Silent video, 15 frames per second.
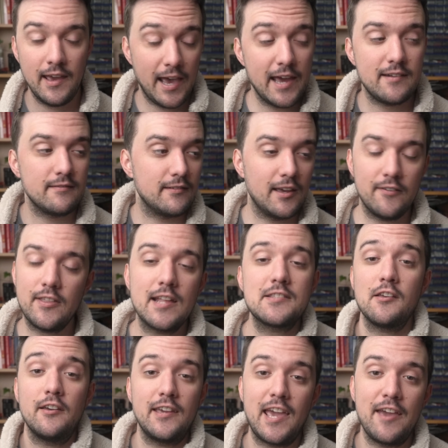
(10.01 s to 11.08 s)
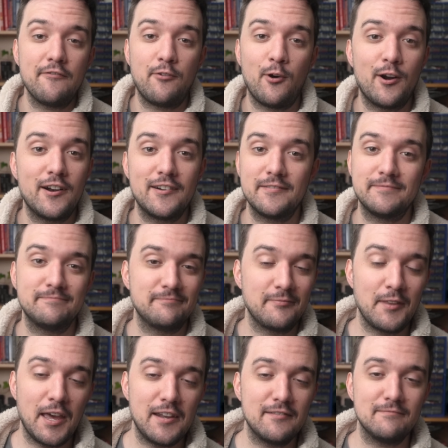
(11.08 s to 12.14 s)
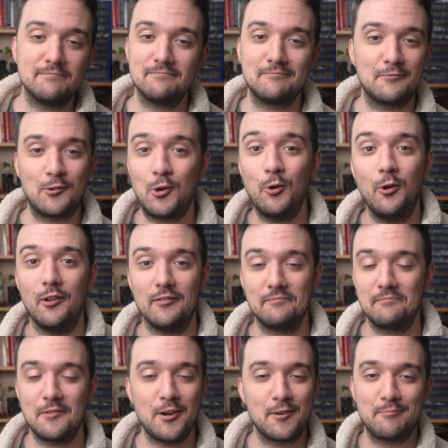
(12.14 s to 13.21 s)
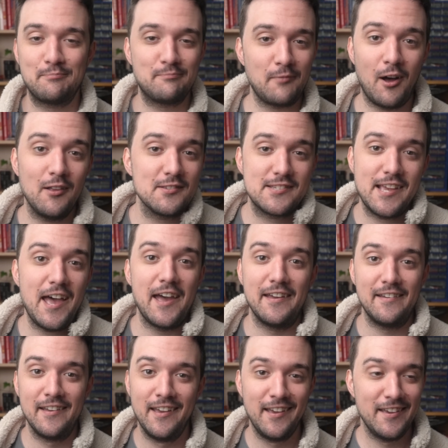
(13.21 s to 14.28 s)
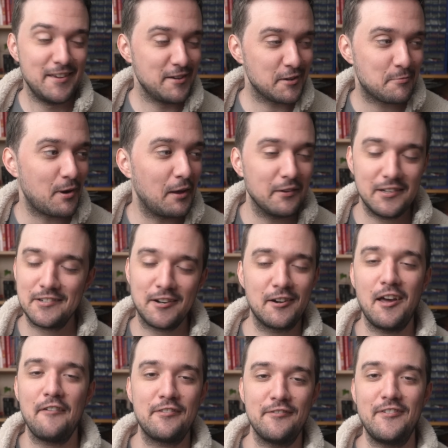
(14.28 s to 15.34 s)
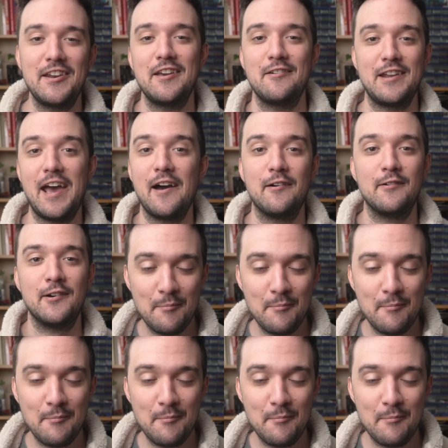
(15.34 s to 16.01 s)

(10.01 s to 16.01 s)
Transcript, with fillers: And if that's all you came for, then cool, you're all set. You could probably turn off the video now.